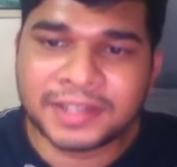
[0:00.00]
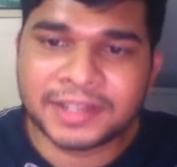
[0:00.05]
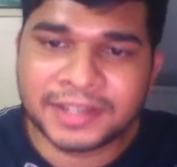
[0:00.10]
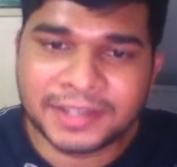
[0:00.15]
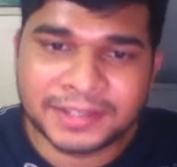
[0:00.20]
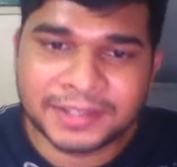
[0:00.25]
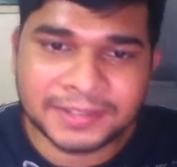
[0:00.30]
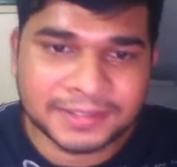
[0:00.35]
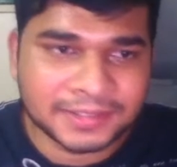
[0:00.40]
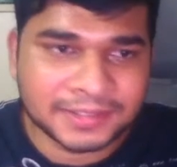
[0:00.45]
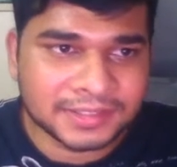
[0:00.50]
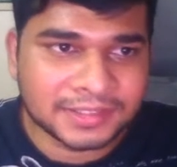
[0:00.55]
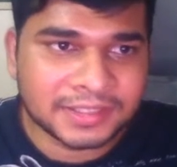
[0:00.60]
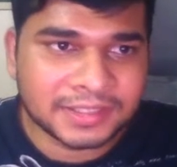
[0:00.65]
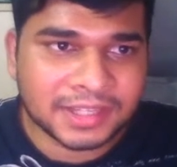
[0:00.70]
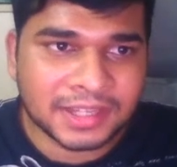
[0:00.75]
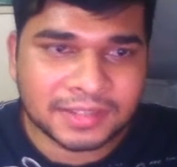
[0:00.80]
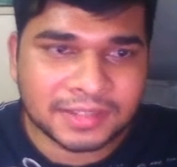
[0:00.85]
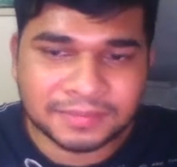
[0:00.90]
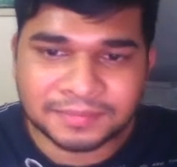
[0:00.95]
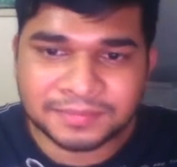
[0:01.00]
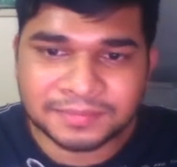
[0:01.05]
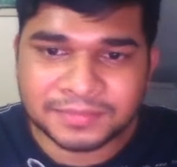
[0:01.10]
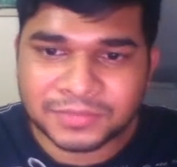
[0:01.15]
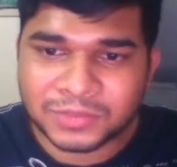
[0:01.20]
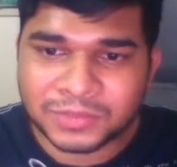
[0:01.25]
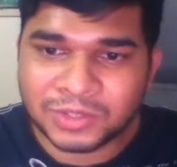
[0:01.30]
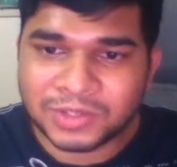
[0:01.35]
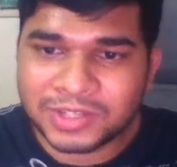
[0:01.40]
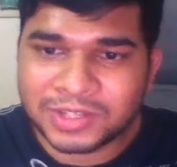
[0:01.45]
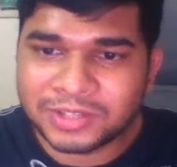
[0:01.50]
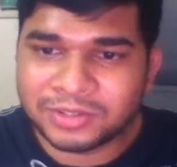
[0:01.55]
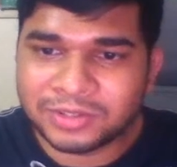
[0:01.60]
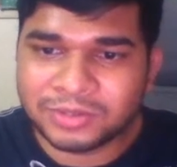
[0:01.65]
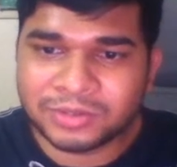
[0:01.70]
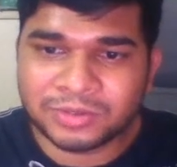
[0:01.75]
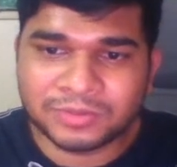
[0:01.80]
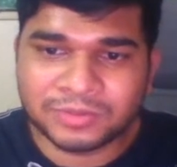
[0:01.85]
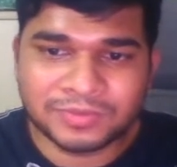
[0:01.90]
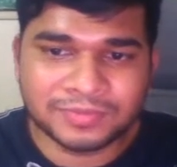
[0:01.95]
And yeah, you need
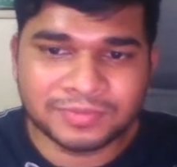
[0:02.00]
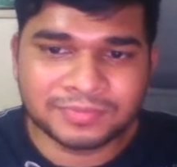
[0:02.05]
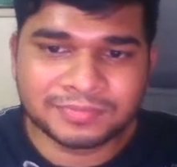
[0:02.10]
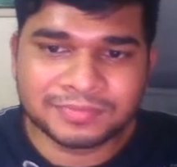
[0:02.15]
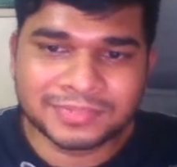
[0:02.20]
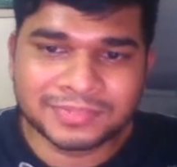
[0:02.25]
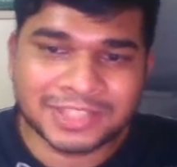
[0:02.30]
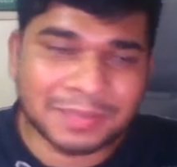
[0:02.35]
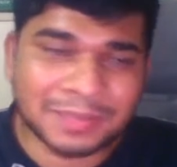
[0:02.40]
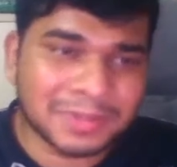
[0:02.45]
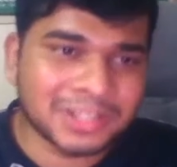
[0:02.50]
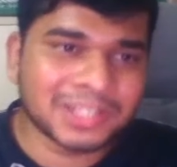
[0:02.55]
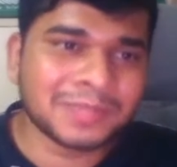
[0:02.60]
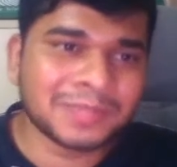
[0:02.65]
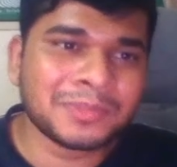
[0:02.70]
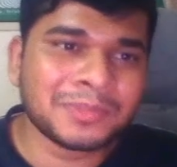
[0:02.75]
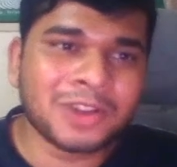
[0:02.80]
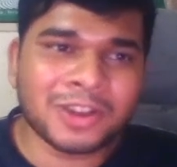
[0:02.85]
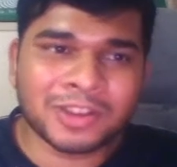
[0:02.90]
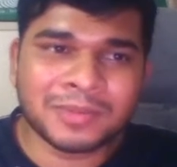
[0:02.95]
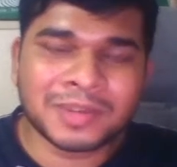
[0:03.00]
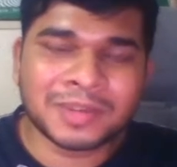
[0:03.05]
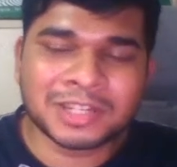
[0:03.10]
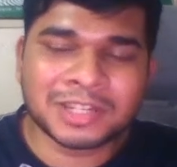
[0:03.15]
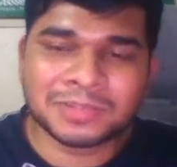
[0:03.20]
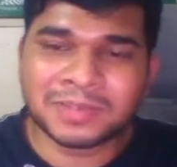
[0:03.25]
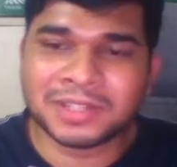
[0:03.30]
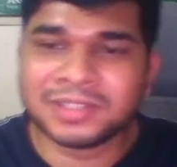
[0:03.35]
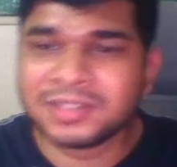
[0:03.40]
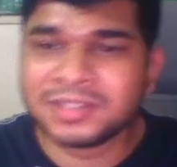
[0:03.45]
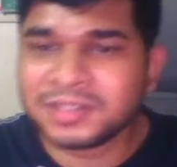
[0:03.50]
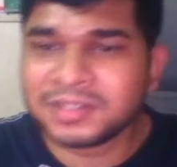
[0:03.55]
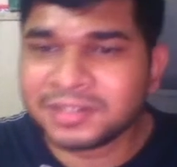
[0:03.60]
to submit some documents, but